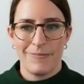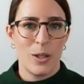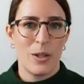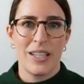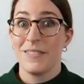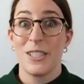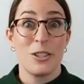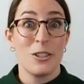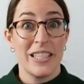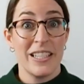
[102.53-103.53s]
Okay, let's
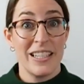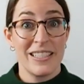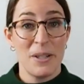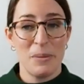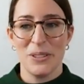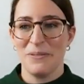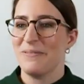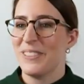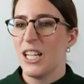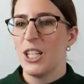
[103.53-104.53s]
look at an example.
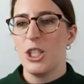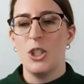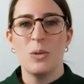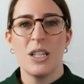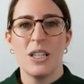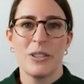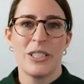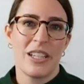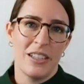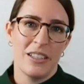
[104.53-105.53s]
You are
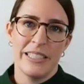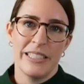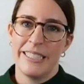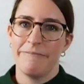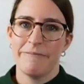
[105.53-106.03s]
retiring,